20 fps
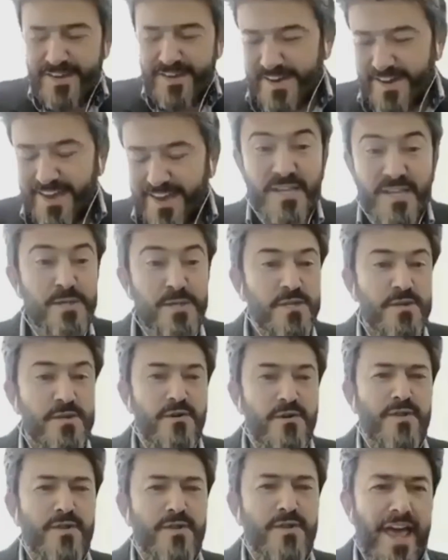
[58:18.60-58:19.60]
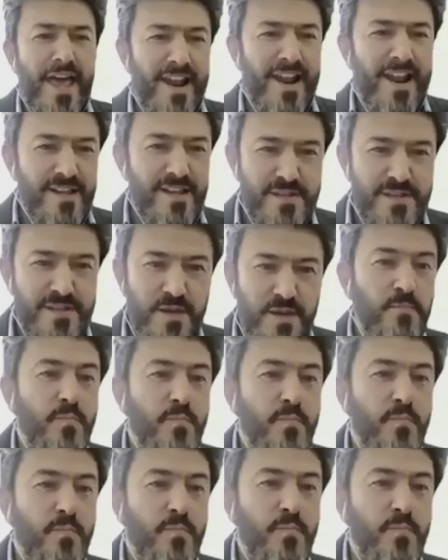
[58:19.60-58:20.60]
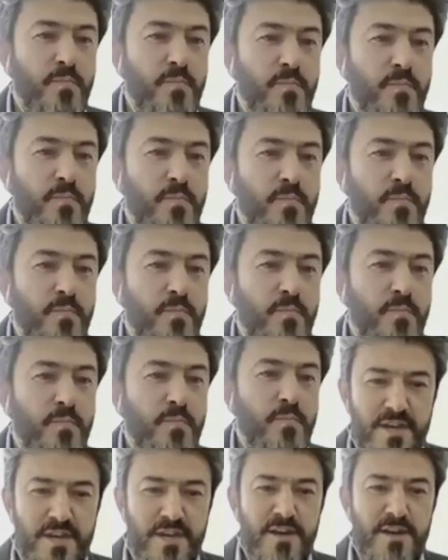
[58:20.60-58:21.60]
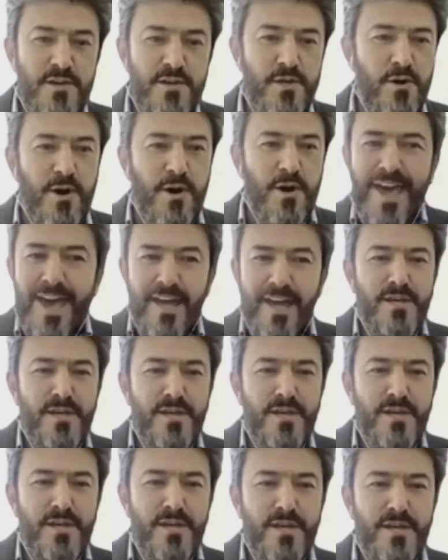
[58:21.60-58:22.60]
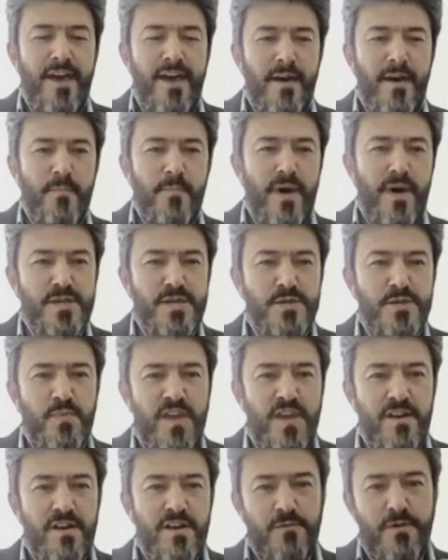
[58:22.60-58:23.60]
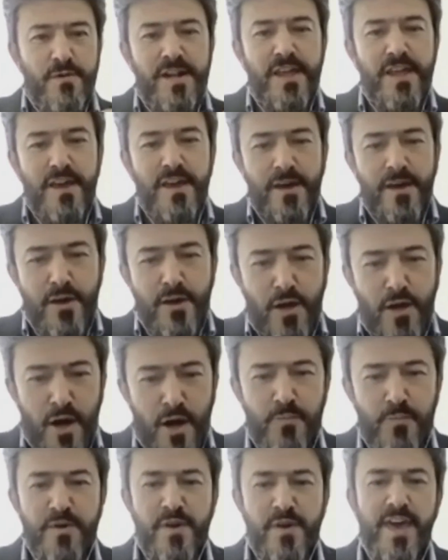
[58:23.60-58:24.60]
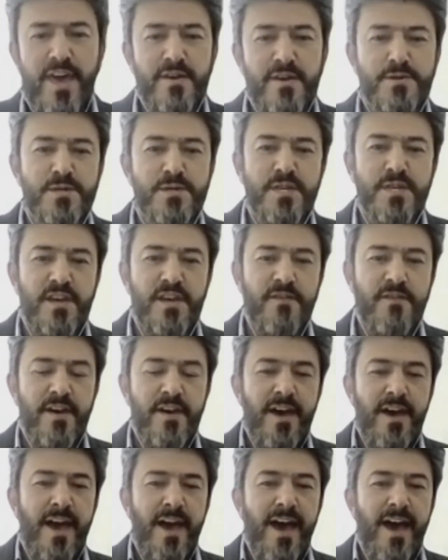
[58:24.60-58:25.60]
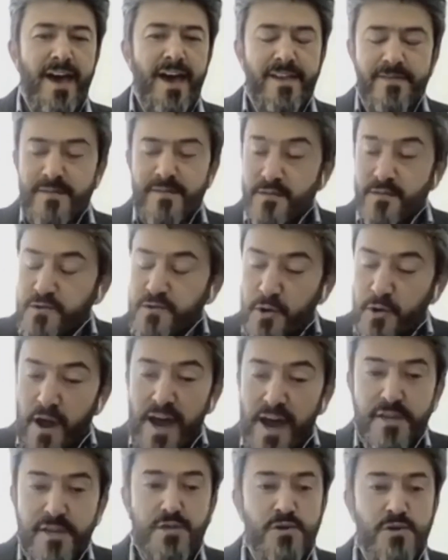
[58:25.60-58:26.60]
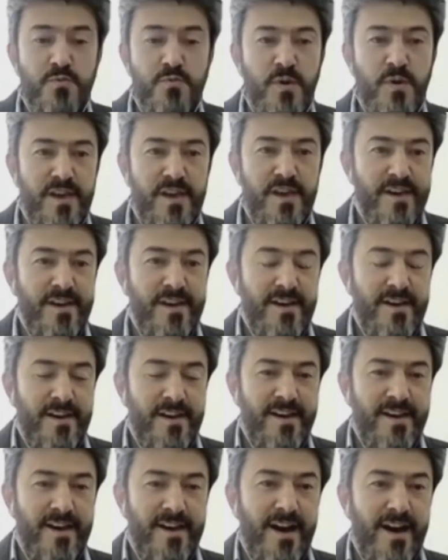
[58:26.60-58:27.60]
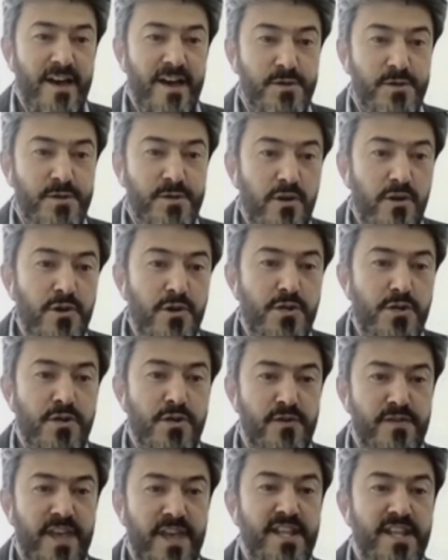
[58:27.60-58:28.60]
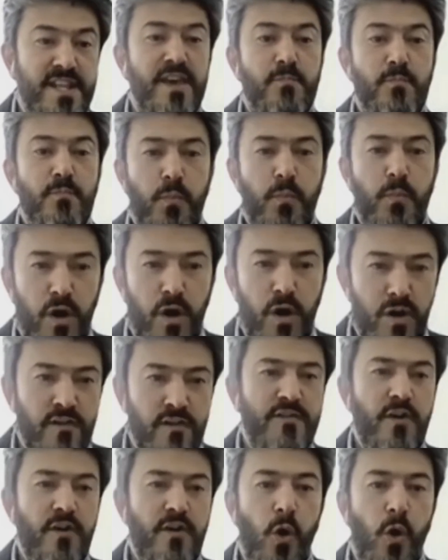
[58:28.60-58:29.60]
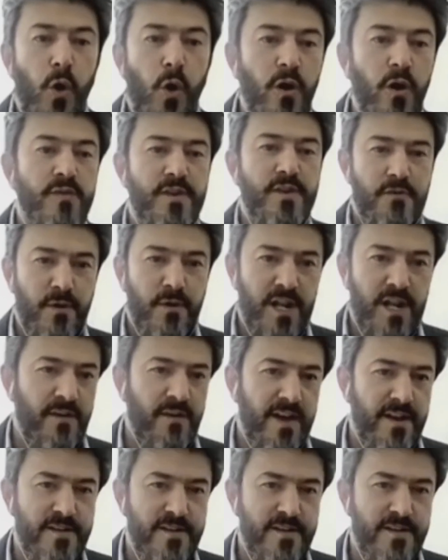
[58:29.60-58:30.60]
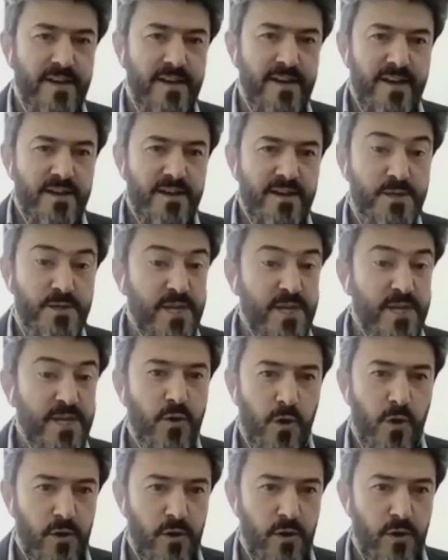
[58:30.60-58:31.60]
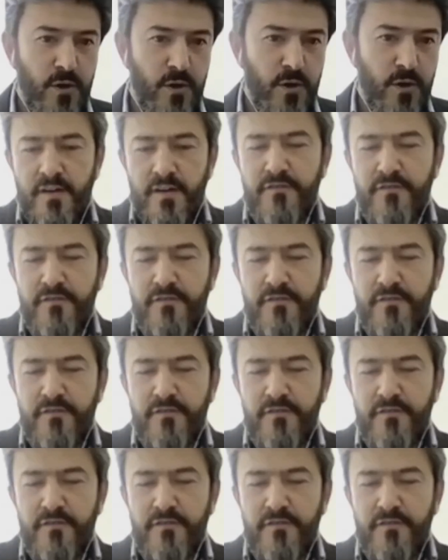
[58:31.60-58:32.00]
externality, positive externalities. So any solution must be really comprehensive and try to be a solution that involves all the relevant stakeholders.